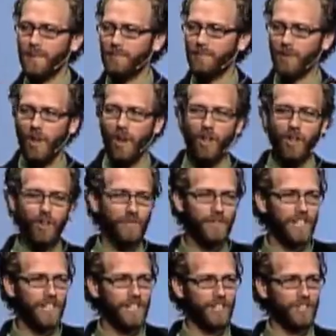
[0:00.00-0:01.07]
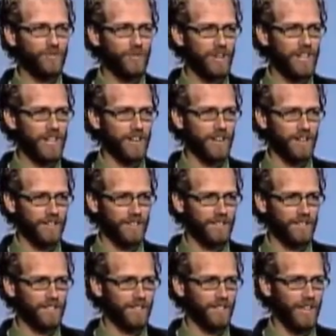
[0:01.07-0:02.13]
people all over the industry here,
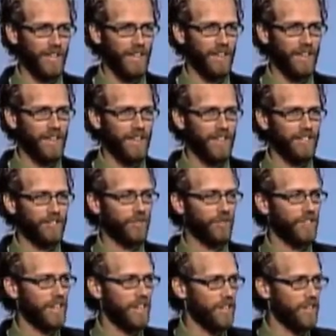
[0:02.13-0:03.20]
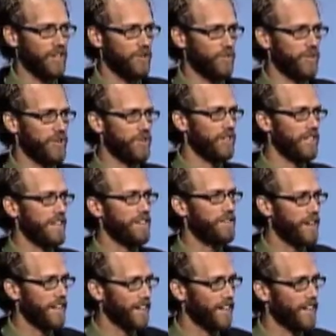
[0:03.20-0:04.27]
okay? So that when you leave
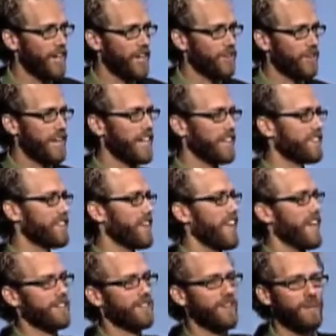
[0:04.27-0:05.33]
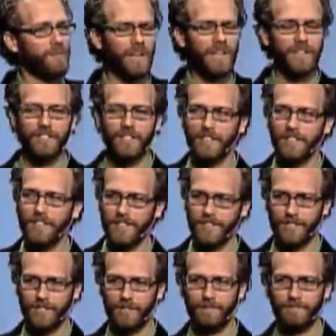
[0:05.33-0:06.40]
here, you can't say, hey, Tom Meyer said
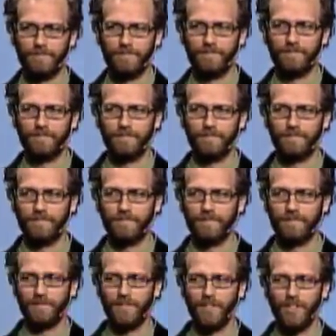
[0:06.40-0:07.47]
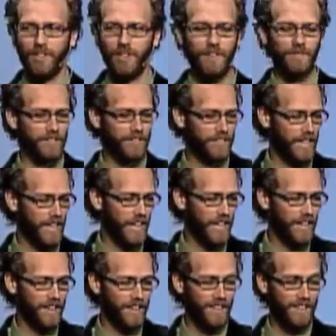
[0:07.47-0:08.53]
this. You have to
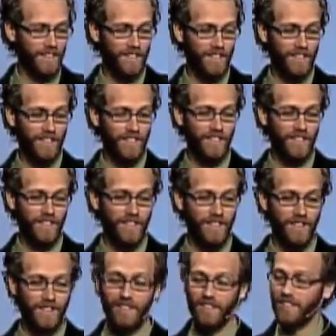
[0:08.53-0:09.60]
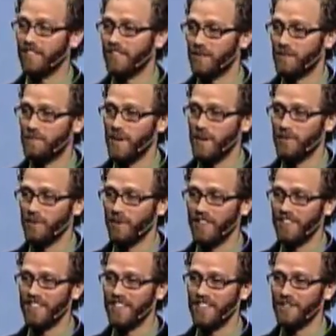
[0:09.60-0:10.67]
say, these people
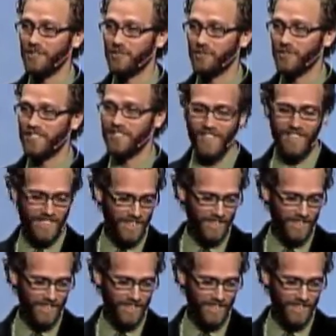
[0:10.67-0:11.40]
in the industry said